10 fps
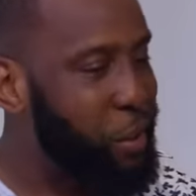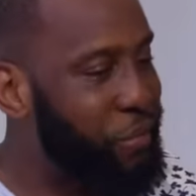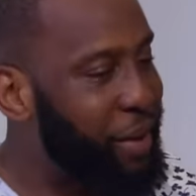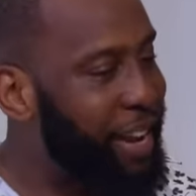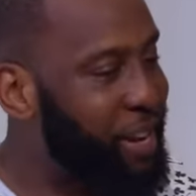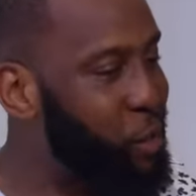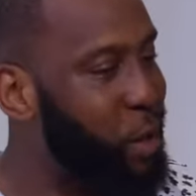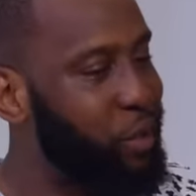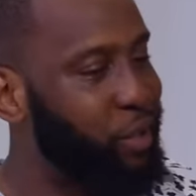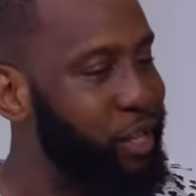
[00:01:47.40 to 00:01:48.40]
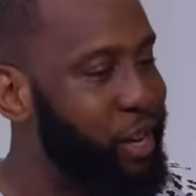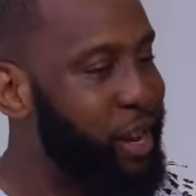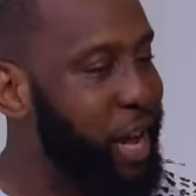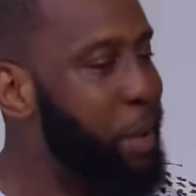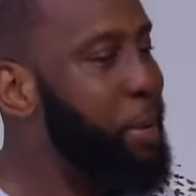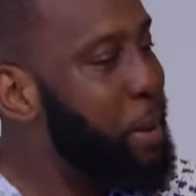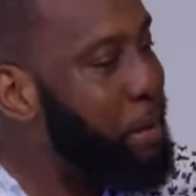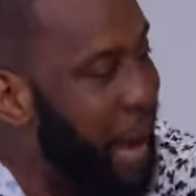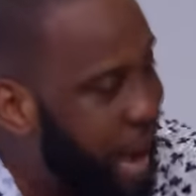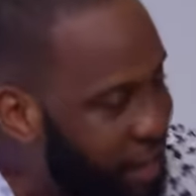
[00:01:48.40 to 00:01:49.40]
before I can go out. I
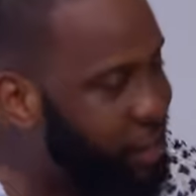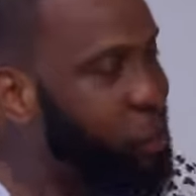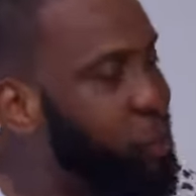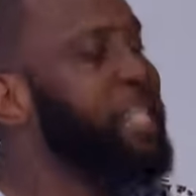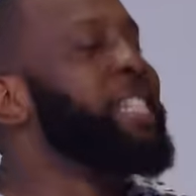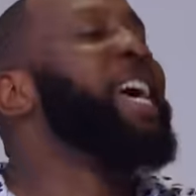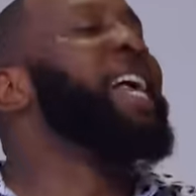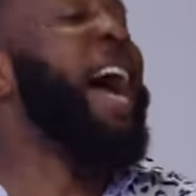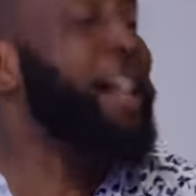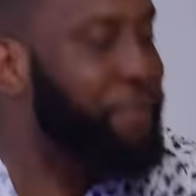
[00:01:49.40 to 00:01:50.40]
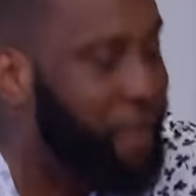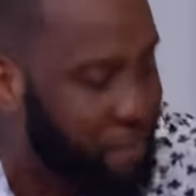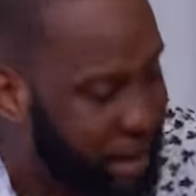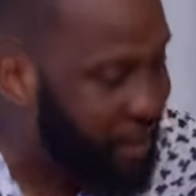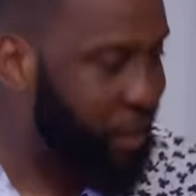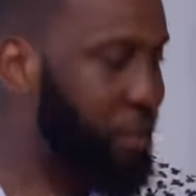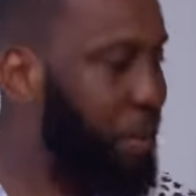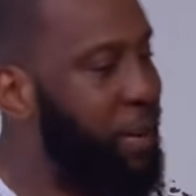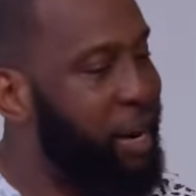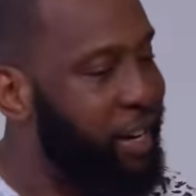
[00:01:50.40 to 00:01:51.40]
mean, man, you raised the alpha male,
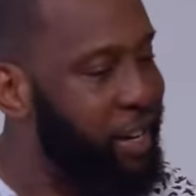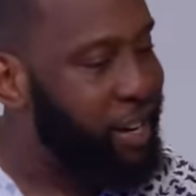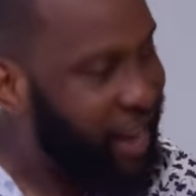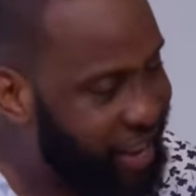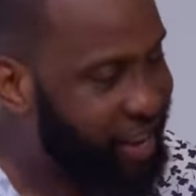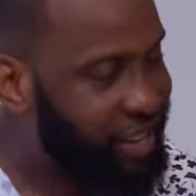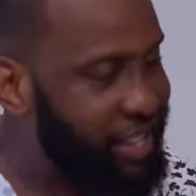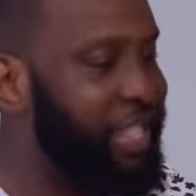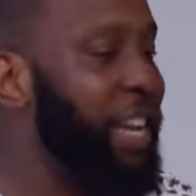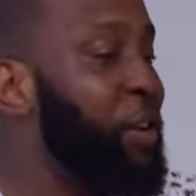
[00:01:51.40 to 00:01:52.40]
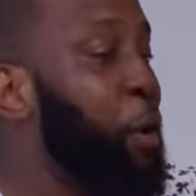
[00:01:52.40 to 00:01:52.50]
Mama. Eh? It's a